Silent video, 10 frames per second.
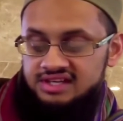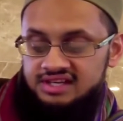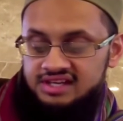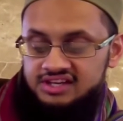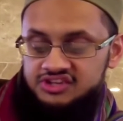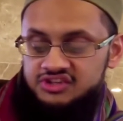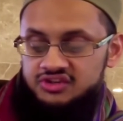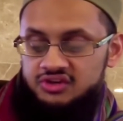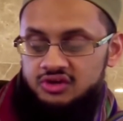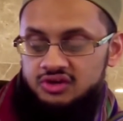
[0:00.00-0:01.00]

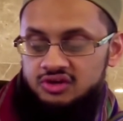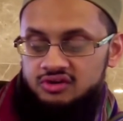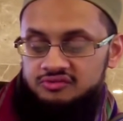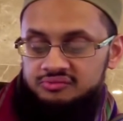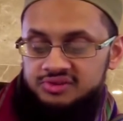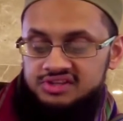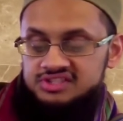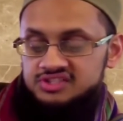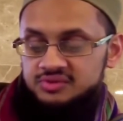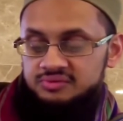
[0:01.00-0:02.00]
connection of
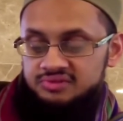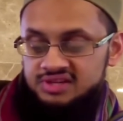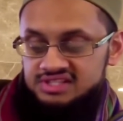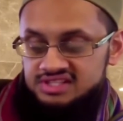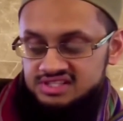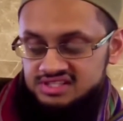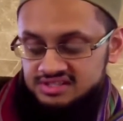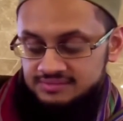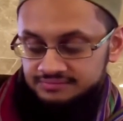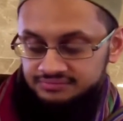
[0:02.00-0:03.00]
presence with
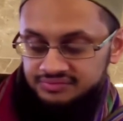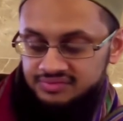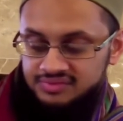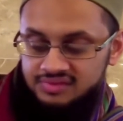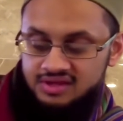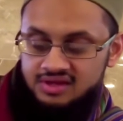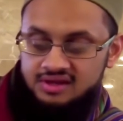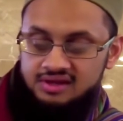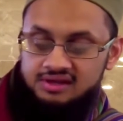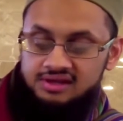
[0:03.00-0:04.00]
presence,
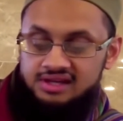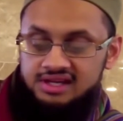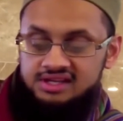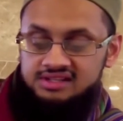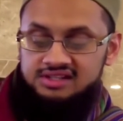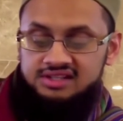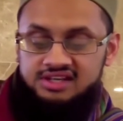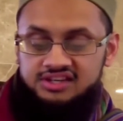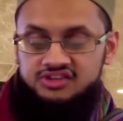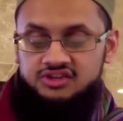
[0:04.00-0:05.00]
like the
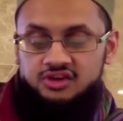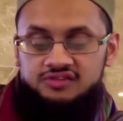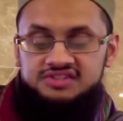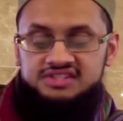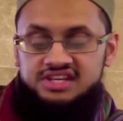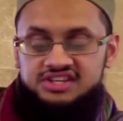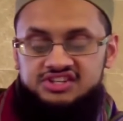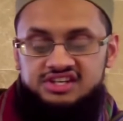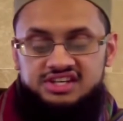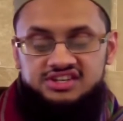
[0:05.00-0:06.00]
connection of
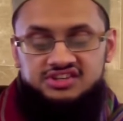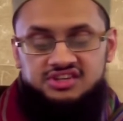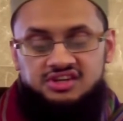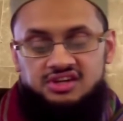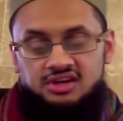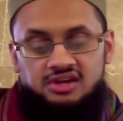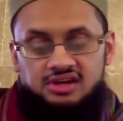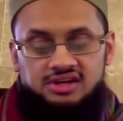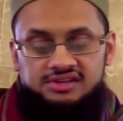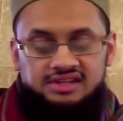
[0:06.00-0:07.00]
satiation,
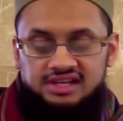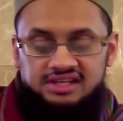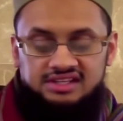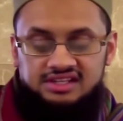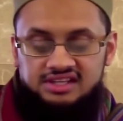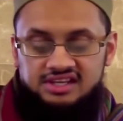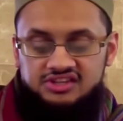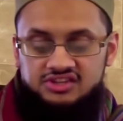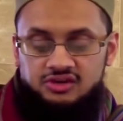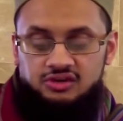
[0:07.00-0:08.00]
like the
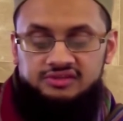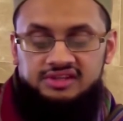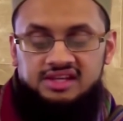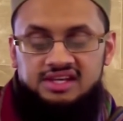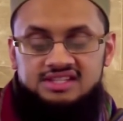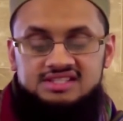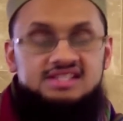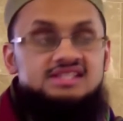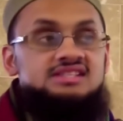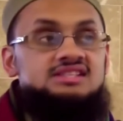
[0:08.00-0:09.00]
connection of the
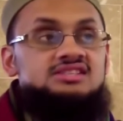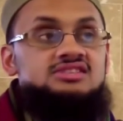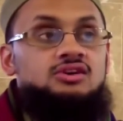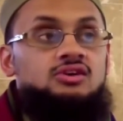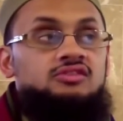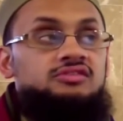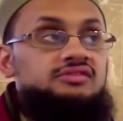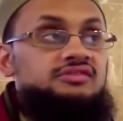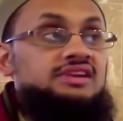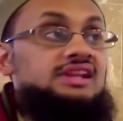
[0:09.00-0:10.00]
existence of
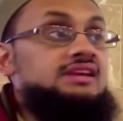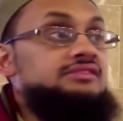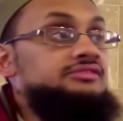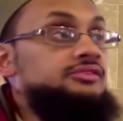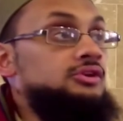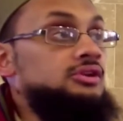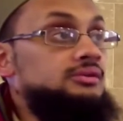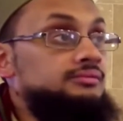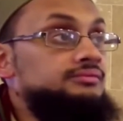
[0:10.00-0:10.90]
feeling full